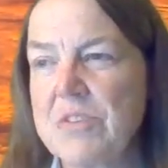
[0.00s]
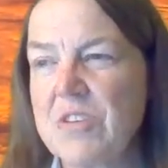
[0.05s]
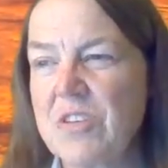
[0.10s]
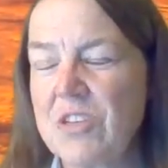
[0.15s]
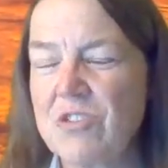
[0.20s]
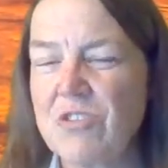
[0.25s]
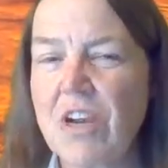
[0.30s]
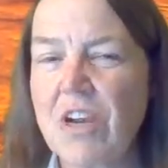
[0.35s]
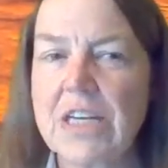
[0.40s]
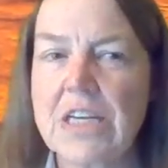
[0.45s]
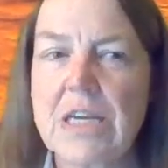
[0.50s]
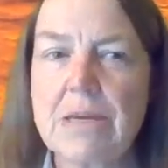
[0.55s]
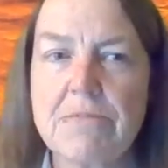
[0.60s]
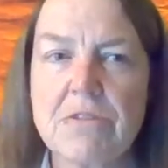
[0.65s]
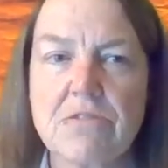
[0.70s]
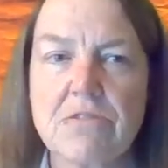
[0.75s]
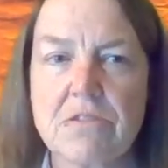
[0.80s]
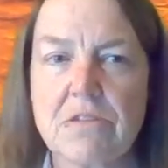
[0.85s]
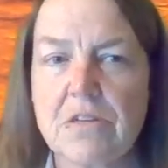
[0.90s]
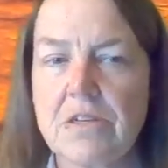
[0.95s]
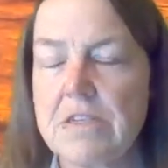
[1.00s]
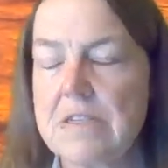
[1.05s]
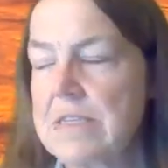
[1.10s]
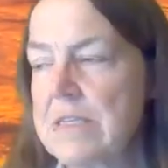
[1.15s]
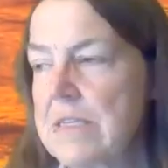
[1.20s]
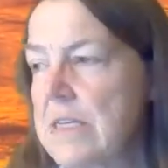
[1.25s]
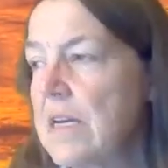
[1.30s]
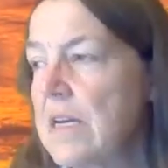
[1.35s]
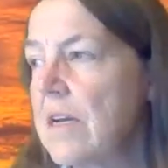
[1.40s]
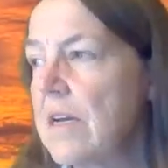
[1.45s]
So they try to keep those
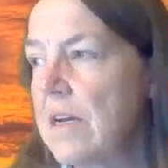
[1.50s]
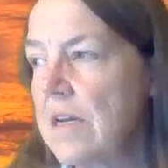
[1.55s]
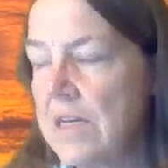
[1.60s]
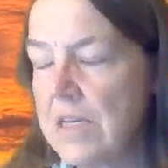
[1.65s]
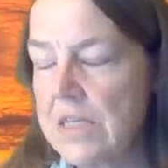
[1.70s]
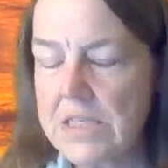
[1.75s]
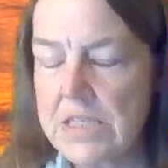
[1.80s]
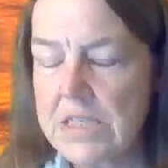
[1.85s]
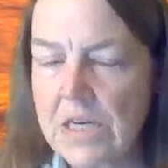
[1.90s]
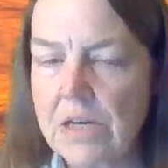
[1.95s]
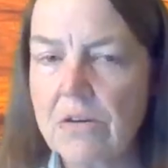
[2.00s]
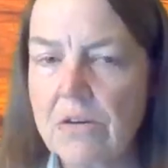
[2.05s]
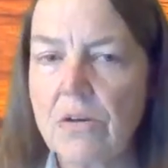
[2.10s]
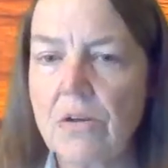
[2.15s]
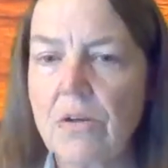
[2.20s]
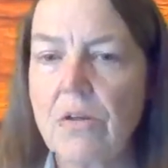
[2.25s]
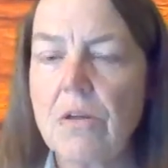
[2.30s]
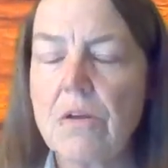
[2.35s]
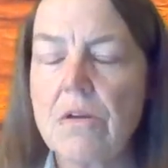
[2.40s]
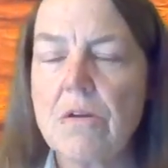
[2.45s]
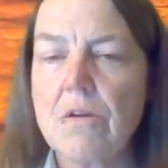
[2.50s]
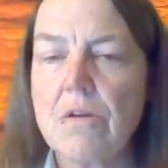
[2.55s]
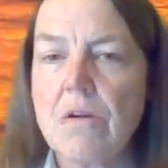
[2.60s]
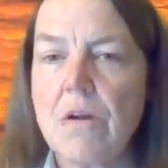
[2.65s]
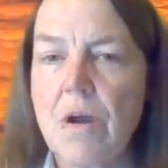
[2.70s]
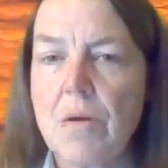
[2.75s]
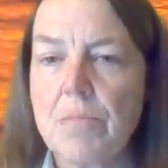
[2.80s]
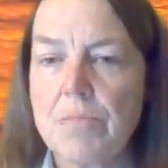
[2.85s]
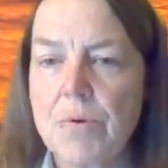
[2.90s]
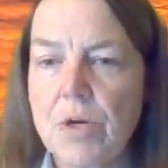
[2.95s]
areas sterile
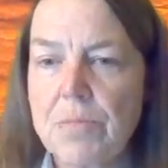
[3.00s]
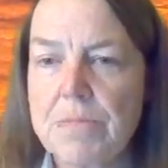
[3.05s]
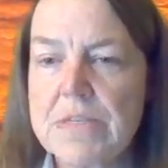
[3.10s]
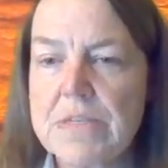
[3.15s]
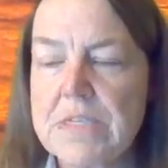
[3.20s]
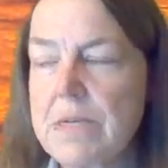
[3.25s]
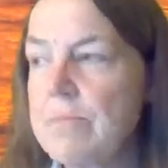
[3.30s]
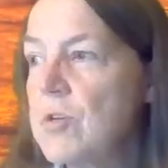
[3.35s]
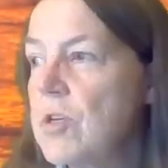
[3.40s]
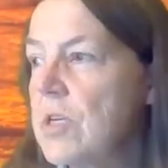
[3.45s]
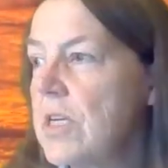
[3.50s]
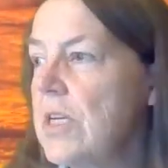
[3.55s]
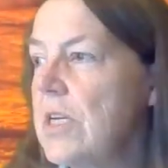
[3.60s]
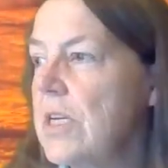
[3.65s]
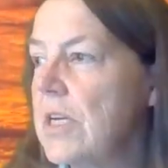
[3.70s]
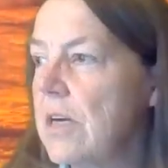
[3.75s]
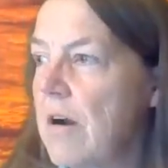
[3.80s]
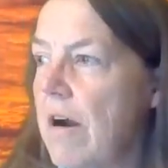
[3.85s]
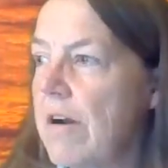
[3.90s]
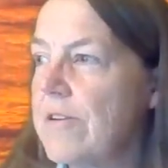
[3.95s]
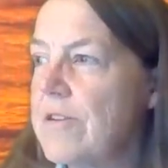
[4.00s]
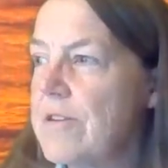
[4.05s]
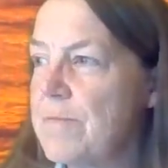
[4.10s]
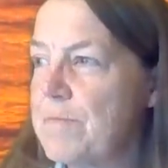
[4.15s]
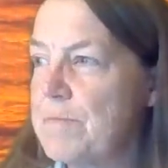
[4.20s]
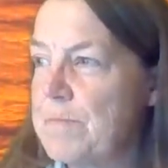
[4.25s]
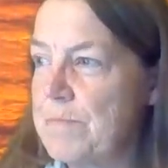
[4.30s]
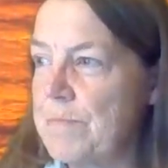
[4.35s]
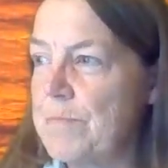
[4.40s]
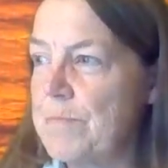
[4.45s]
on purpose. I'm looking at
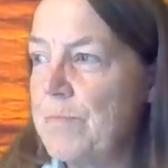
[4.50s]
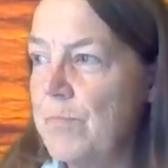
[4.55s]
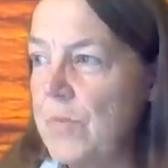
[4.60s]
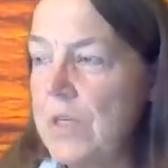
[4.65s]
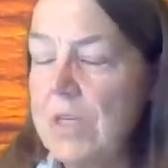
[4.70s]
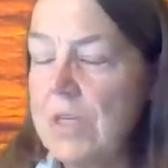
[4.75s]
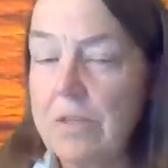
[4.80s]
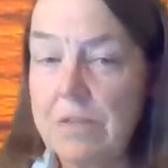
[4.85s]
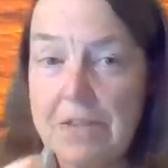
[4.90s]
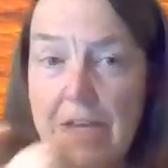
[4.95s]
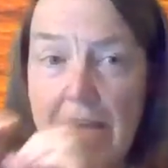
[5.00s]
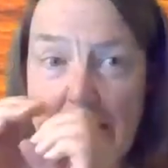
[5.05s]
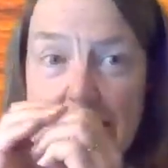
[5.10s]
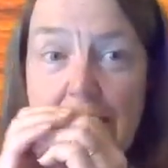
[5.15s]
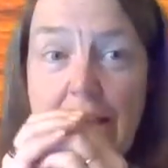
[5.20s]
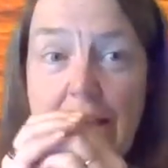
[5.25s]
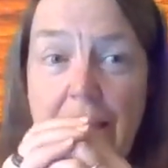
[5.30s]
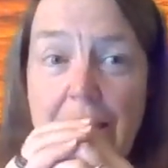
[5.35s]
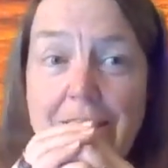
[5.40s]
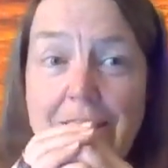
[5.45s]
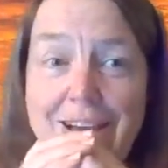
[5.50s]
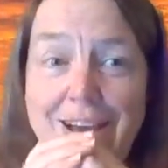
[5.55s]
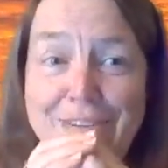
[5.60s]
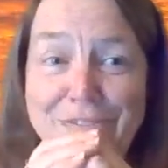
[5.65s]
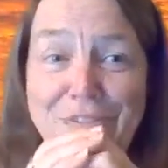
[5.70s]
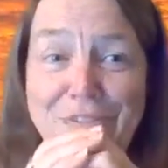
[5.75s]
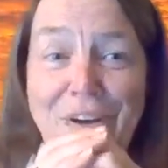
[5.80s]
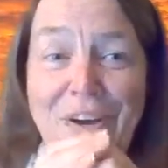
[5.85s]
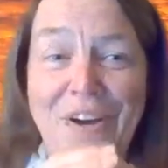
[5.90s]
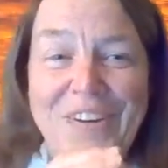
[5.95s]
Carl's little tiny
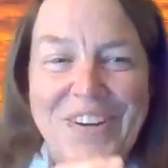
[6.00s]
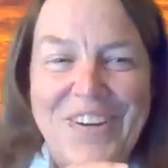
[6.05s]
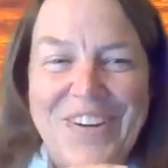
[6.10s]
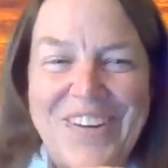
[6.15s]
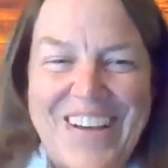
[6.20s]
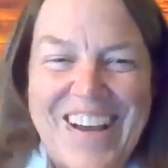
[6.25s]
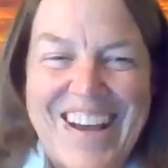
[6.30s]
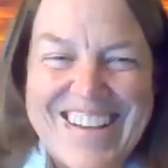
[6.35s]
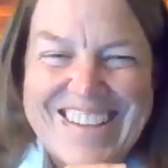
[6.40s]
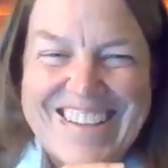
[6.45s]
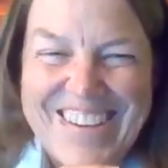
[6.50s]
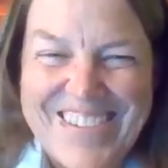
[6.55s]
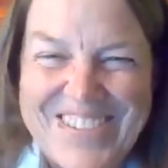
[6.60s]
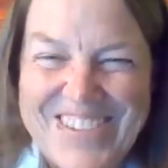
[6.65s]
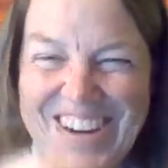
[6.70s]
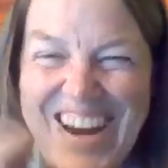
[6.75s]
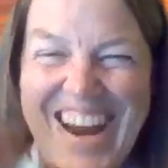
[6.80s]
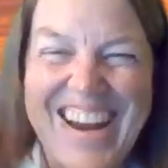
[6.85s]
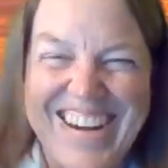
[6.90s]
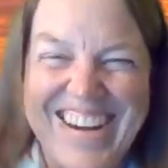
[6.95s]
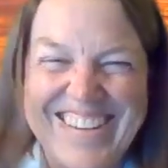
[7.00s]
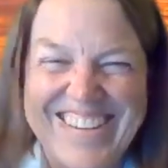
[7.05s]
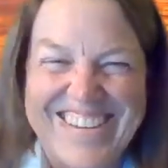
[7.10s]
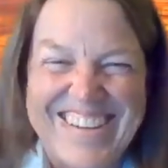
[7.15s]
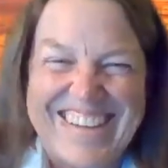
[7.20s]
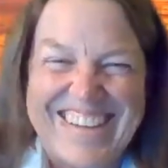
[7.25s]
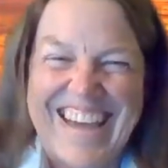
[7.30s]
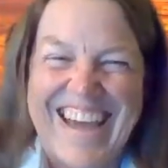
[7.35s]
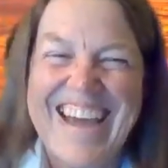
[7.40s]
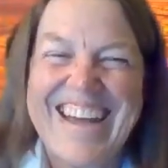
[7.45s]
icons because I'm trying to
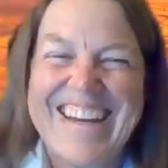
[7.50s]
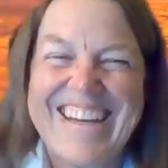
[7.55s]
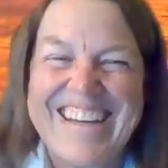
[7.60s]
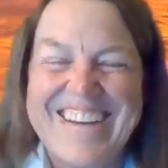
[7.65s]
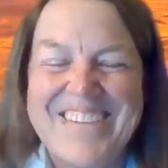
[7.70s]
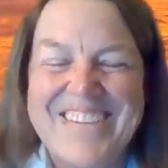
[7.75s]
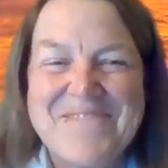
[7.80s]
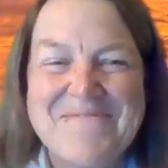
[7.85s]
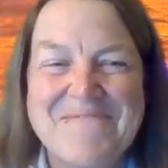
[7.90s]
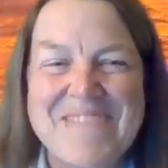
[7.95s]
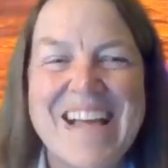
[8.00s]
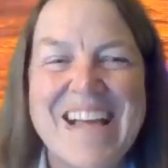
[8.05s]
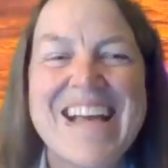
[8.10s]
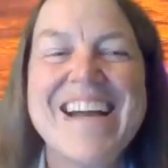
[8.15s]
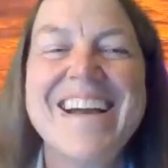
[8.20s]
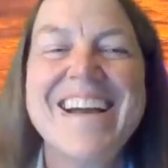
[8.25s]
look at him.